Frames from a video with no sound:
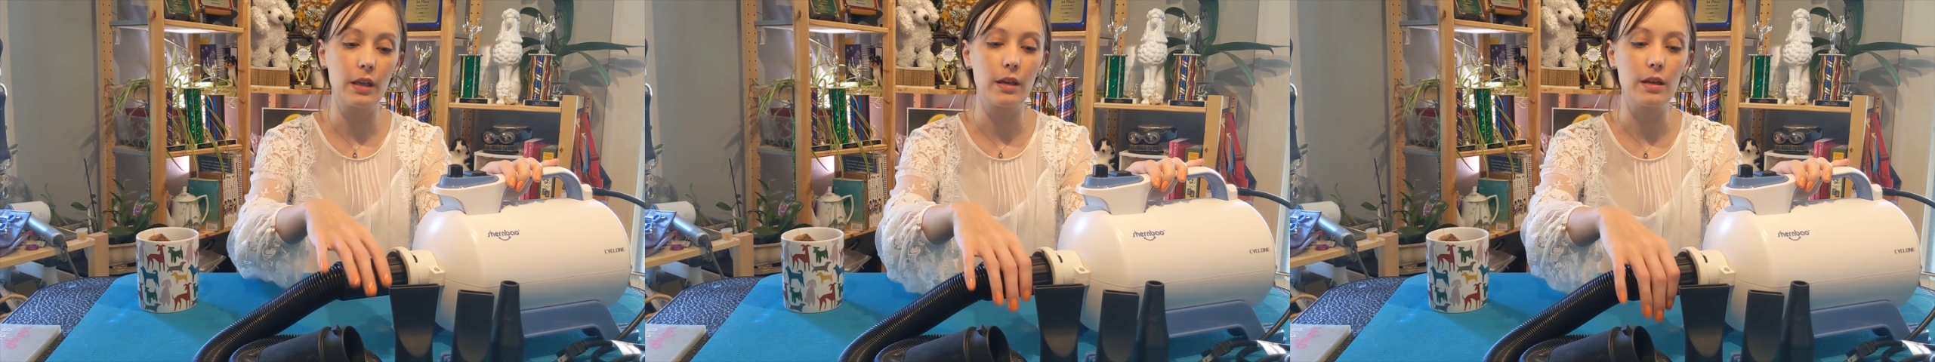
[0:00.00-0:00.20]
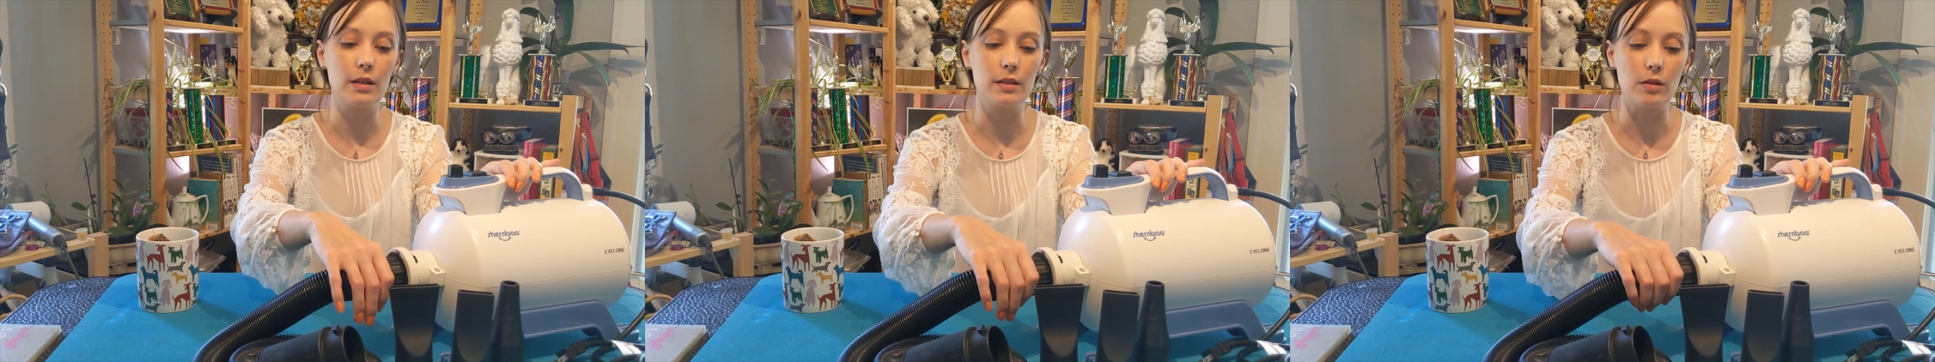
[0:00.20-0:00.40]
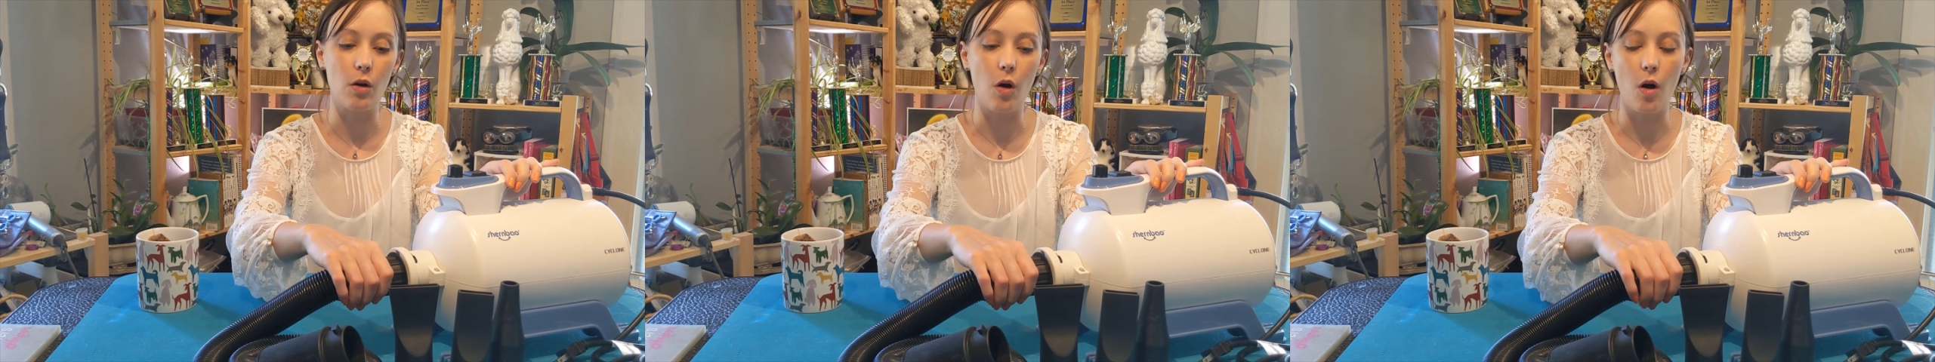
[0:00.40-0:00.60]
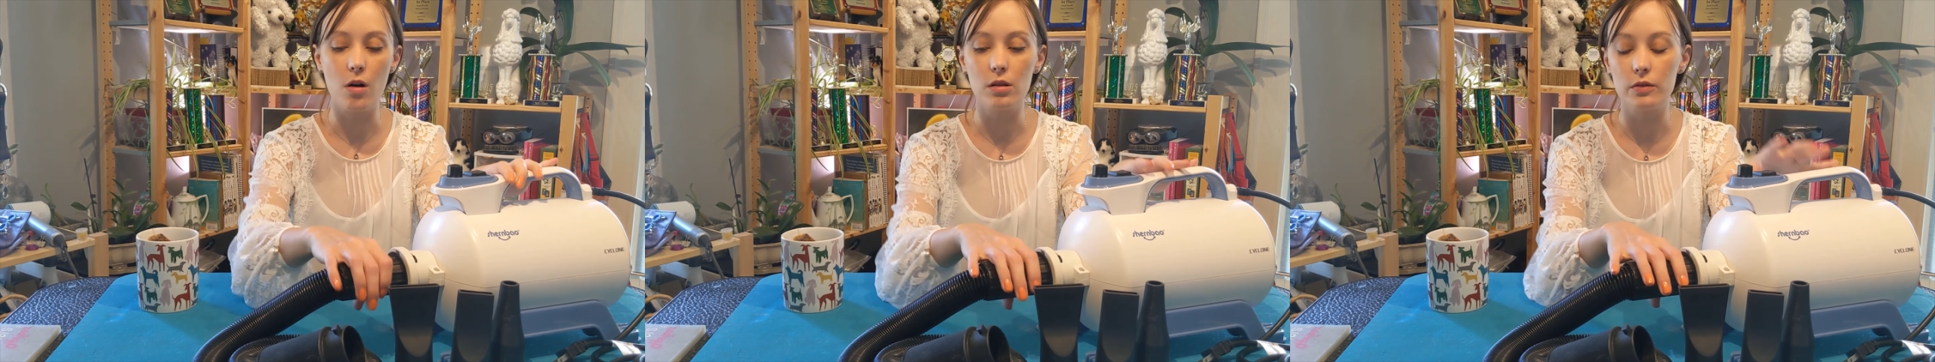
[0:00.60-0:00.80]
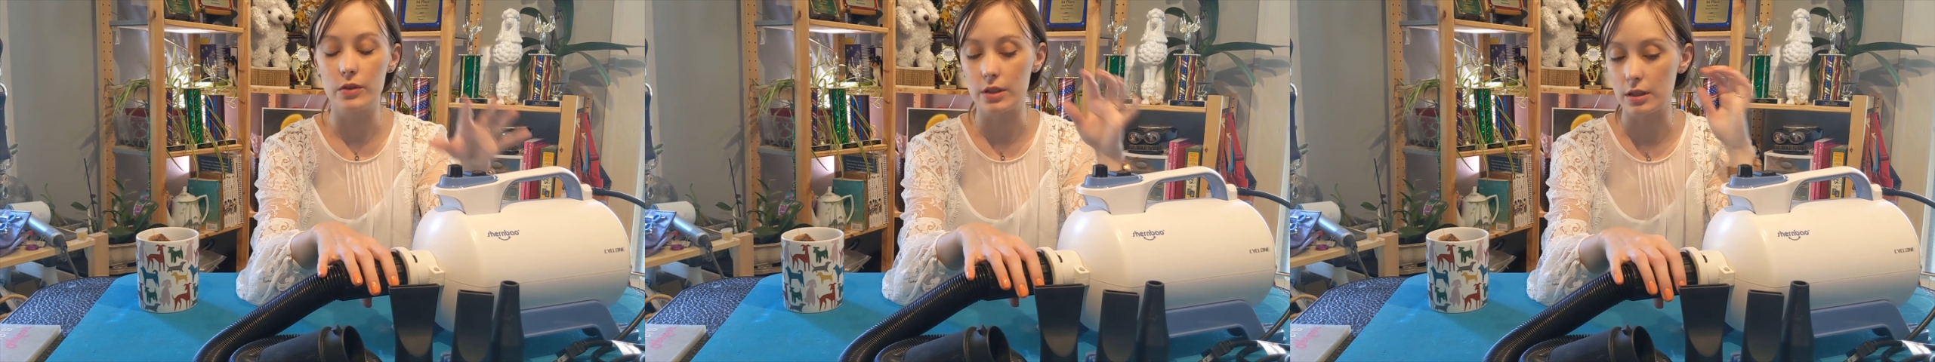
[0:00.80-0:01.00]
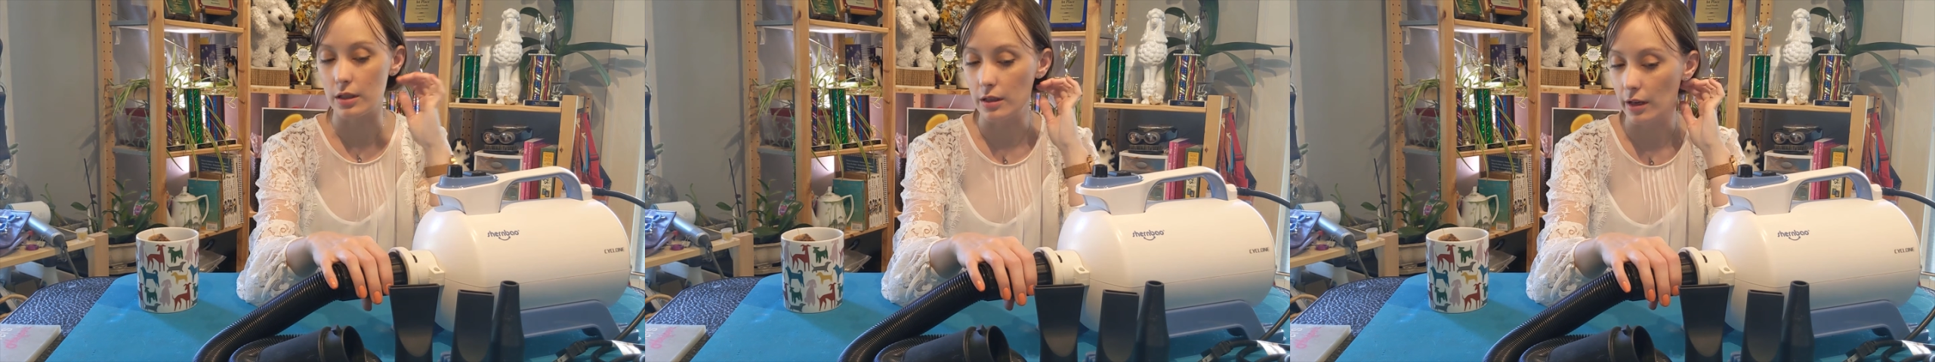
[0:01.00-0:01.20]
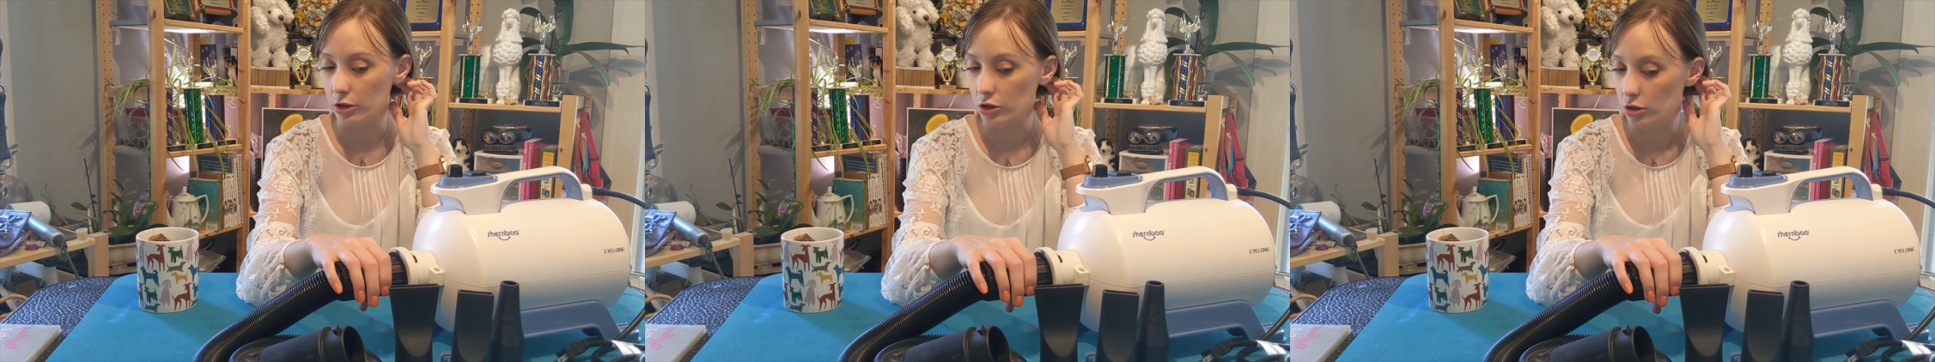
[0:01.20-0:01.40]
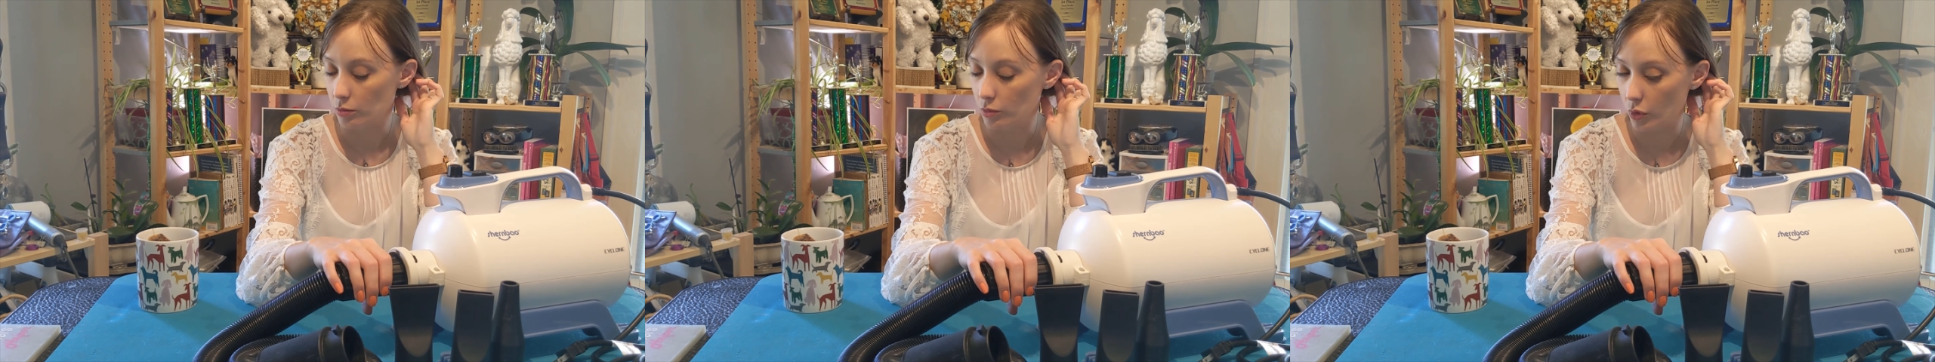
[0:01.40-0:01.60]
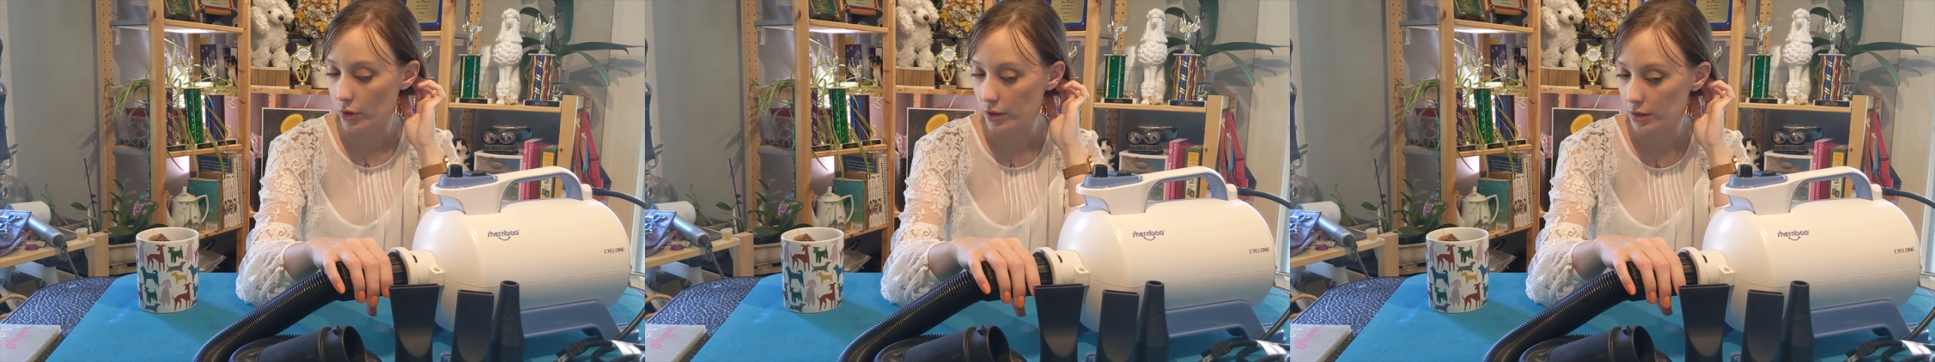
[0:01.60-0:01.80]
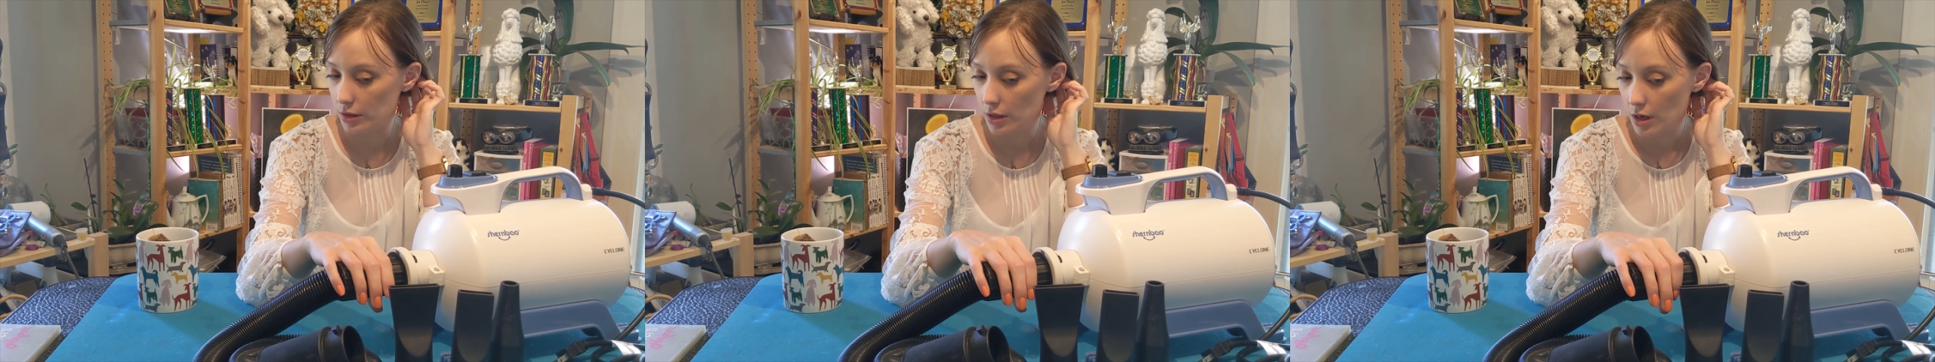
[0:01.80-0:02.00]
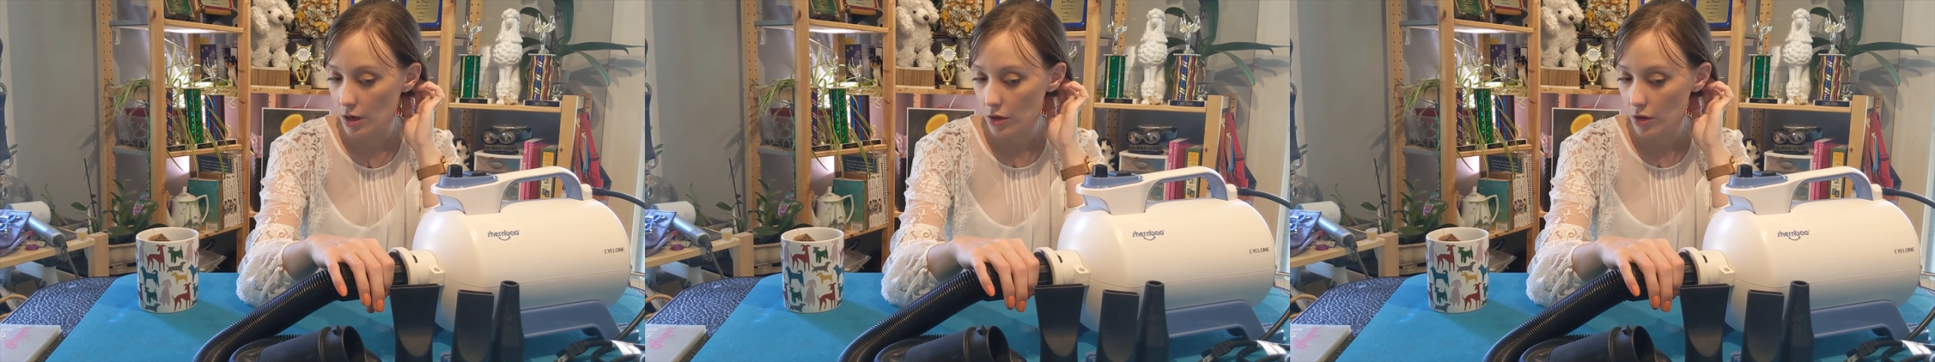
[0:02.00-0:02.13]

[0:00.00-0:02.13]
is all of its connection points.